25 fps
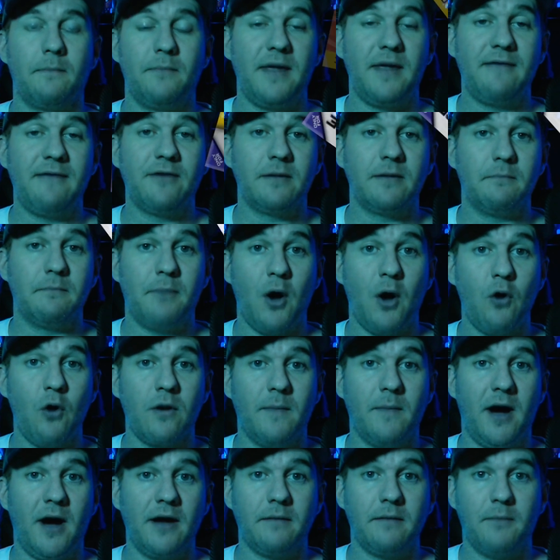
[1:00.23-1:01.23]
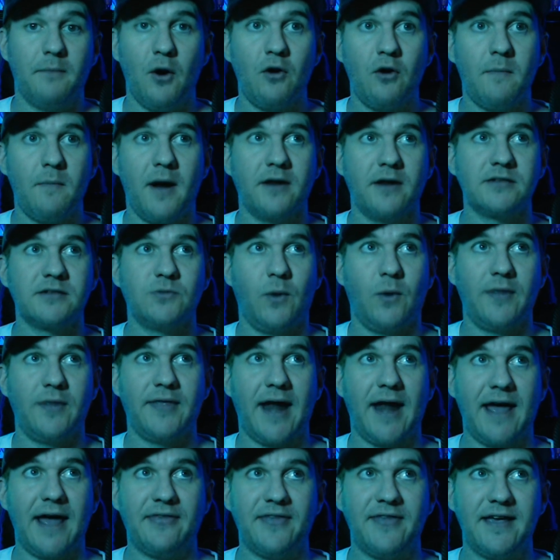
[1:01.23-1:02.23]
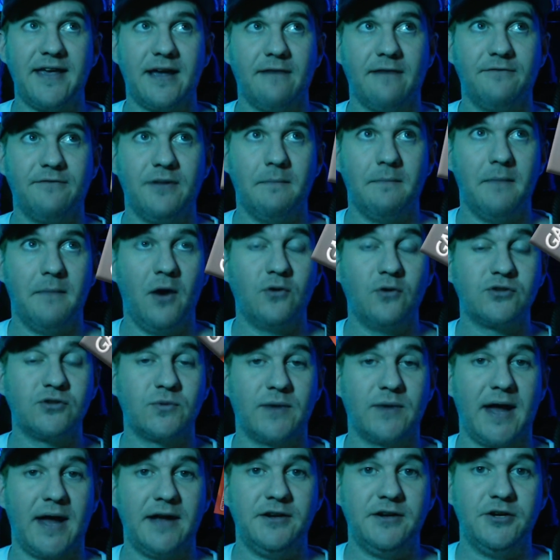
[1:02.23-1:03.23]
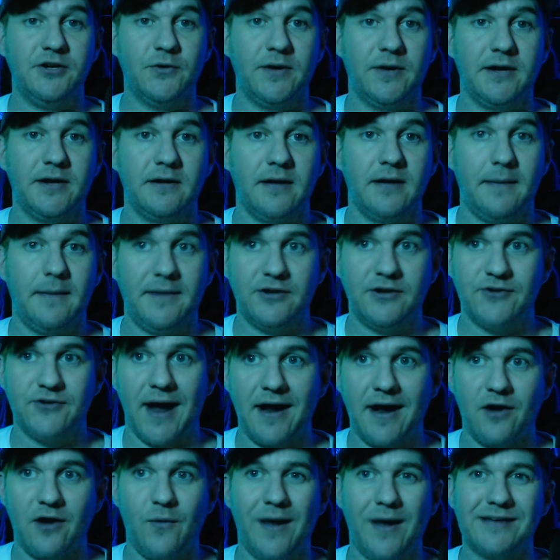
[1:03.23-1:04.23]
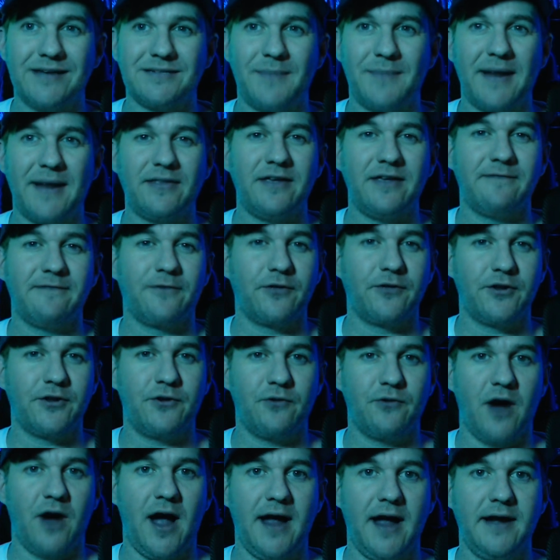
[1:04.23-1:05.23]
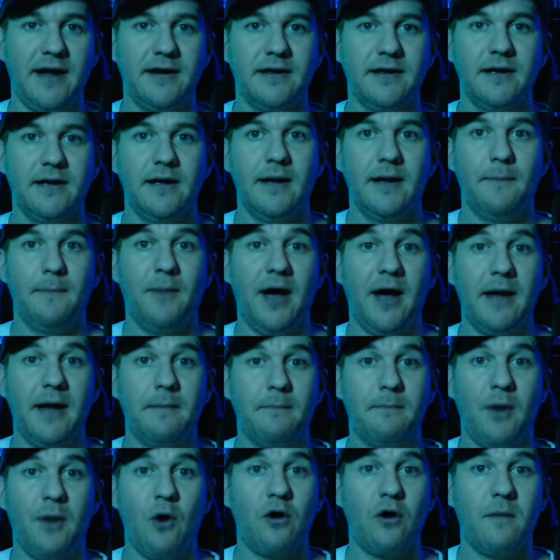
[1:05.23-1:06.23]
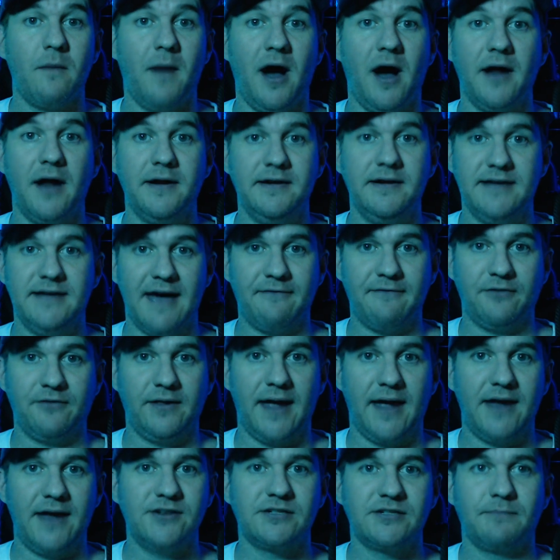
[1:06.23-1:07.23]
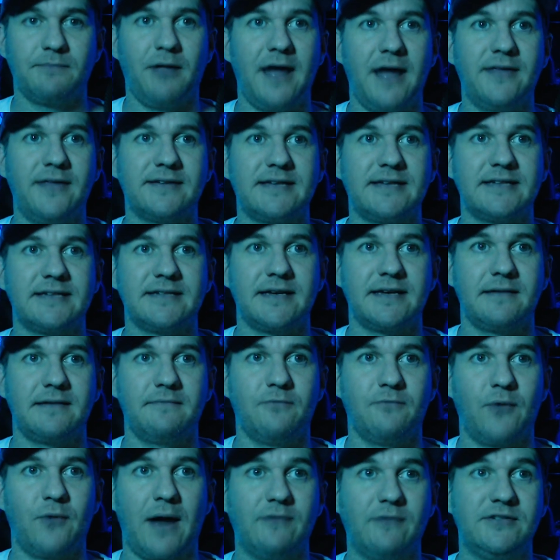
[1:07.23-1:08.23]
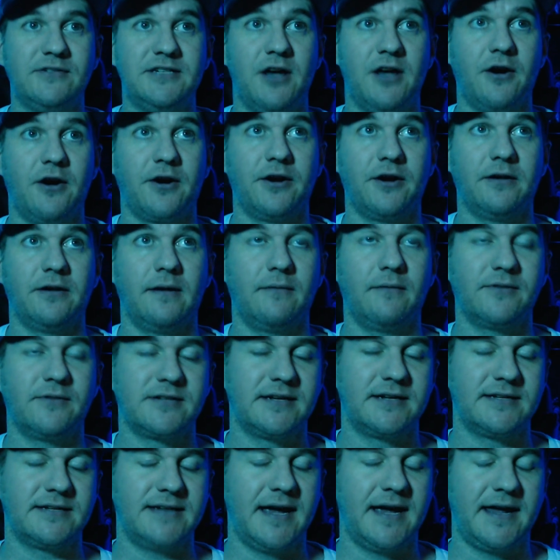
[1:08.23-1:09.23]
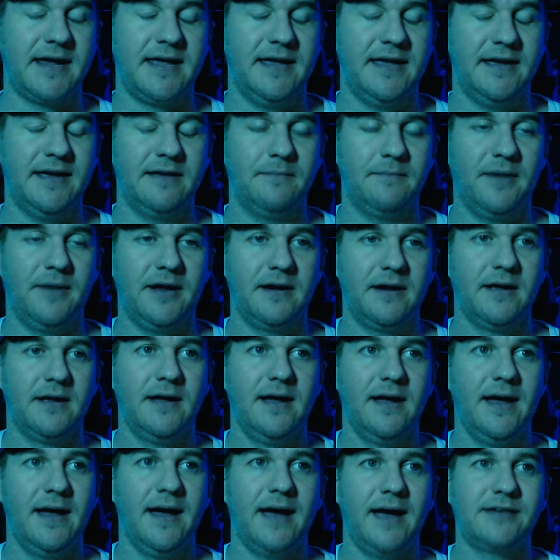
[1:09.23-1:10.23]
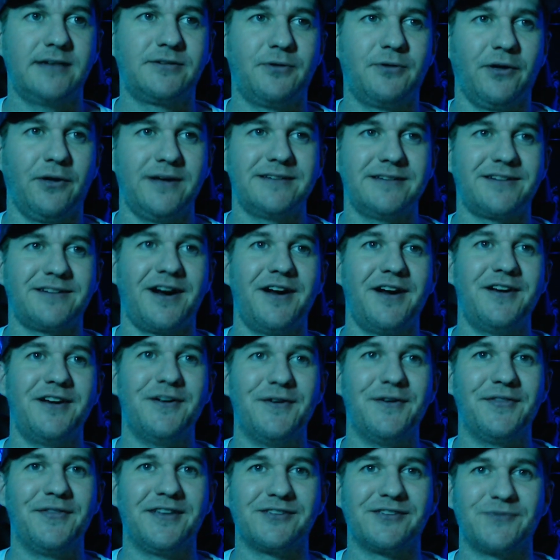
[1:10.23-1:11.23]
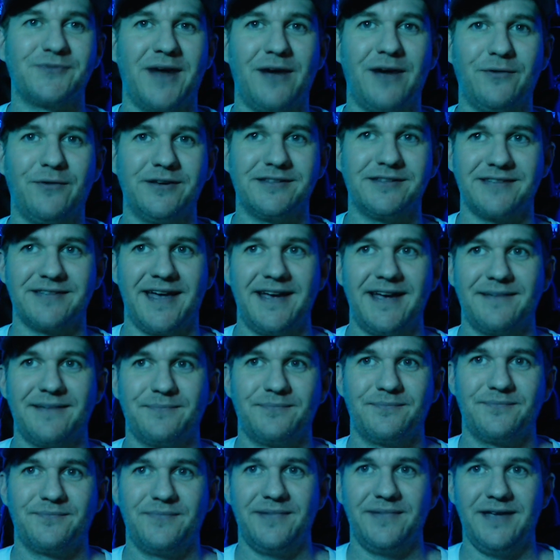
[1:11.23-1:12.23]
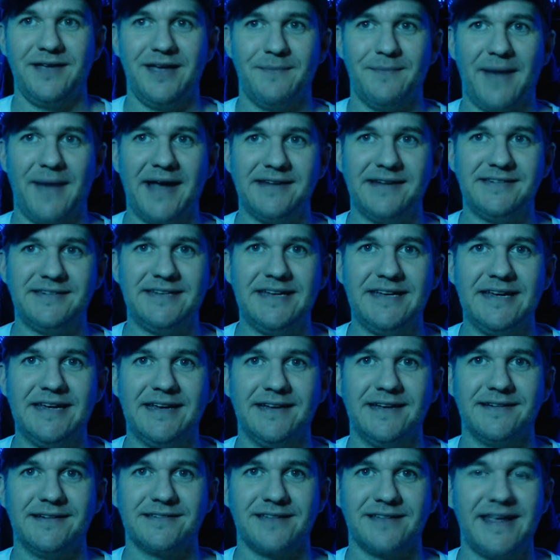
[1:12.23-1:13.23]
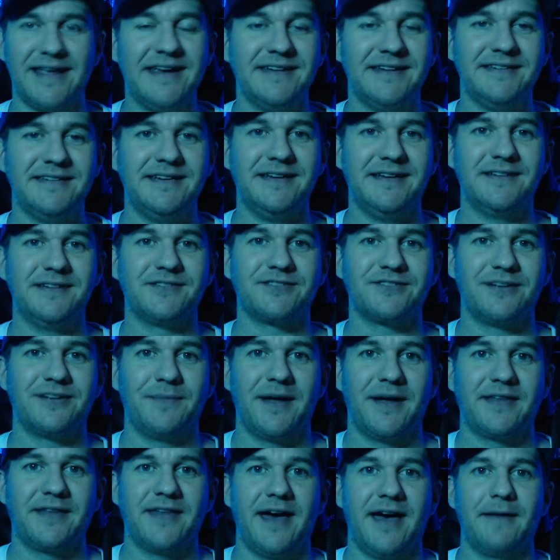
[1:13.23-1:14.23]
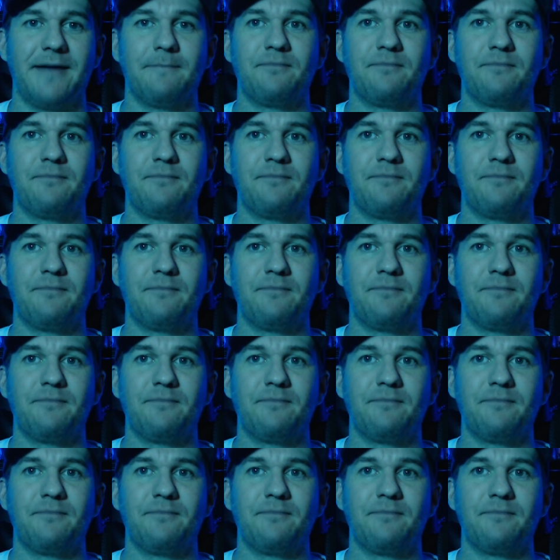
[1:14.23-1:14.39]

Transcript: even Pokemon. Pokemon is the one that I think of the most when I do it. I mean, Dragon Quest mainly for the grind, but Pokemon definitely. I used to play this when I was younger. I was going to say a kid, but I really started doing this when I was in my teens, late teens or something like that.